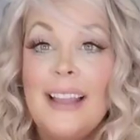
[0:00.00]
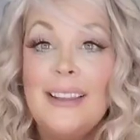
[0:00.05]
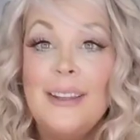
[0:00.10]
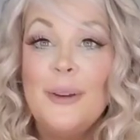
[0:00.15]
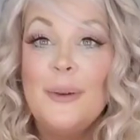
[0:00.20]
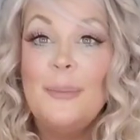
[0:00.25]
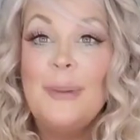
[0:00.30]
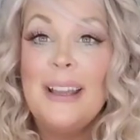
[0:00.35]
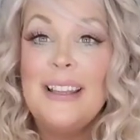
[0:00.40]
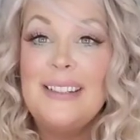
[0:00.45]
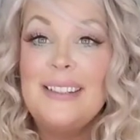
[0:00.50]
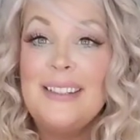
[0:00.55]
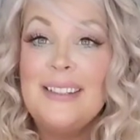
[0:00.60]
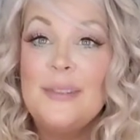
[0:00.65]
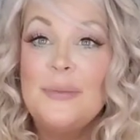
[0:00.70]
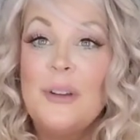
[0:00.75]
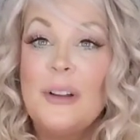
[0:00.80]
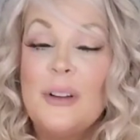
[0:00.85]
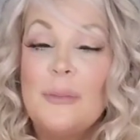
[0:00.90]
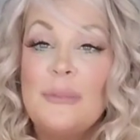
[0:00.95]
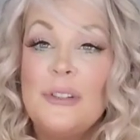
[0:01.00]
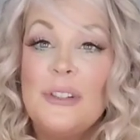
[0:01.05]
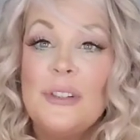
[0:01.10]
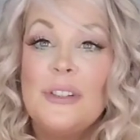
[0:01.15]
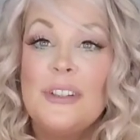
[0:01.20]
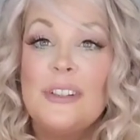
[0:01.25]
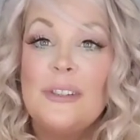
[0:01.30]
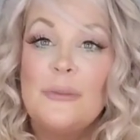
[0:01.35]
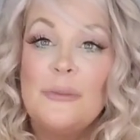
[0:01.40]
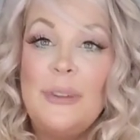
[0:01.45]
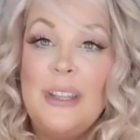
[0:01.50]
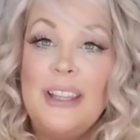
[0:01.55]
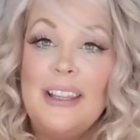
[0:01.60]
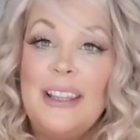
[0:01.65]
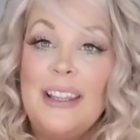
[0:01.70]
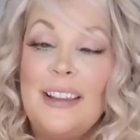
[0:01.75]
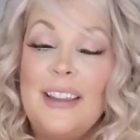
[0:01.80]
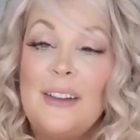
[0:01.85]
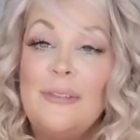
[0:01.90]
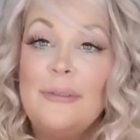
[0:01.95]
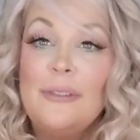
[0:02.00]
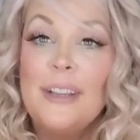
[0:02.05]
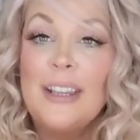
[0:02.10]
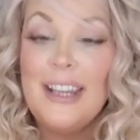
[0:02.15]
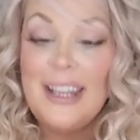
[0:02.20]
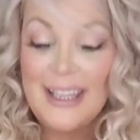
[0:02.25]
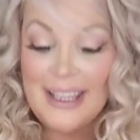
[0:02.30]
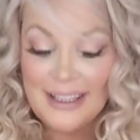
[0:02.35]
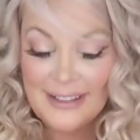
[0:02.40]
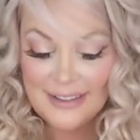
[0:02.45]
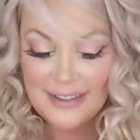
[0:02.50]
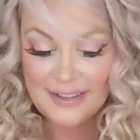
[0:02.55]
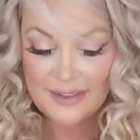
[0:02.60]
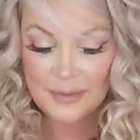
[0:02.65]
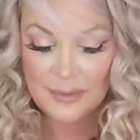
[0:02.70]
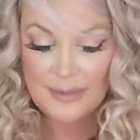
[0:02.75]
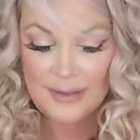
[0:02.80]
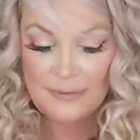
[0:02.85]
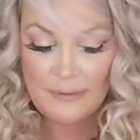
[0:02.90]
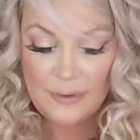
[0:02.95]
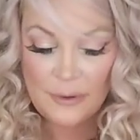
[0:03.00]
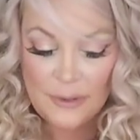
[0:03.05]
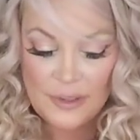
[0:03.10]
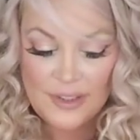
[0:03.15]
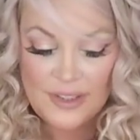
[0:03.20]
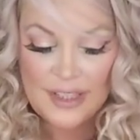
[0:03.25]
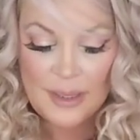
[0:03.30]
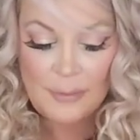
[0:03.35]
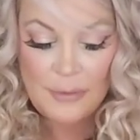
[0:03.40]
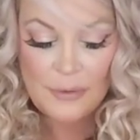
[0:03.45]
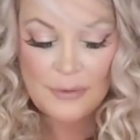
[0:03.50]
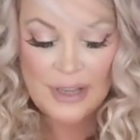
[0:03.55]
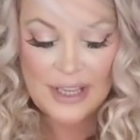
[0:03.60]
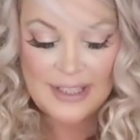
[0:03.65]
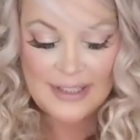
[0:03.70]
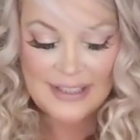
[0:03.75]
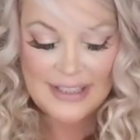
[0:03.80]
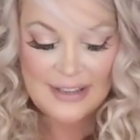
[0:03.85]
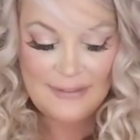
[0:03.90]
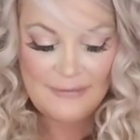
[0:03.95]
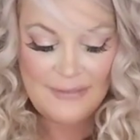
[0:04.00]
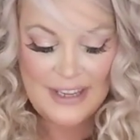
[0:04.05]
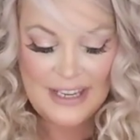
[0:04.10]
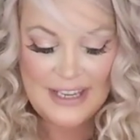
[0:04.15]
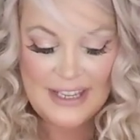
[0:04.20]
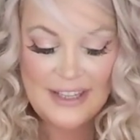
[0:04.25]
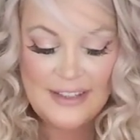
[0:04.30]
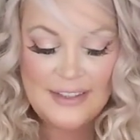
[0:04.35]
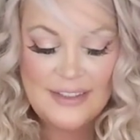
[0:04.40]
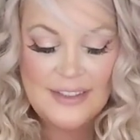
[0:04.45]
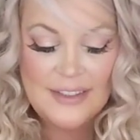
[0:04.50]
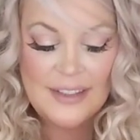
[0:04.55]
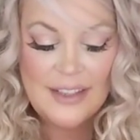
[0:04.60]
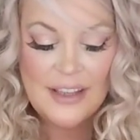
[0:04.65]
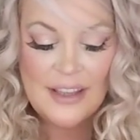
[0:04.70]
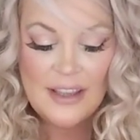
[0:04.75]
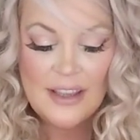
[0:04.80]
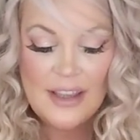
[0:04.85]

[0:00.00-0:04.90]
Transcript: Hello Pisces, welcome to your weekly love reading. This will be for Sun, Rising, and Venus.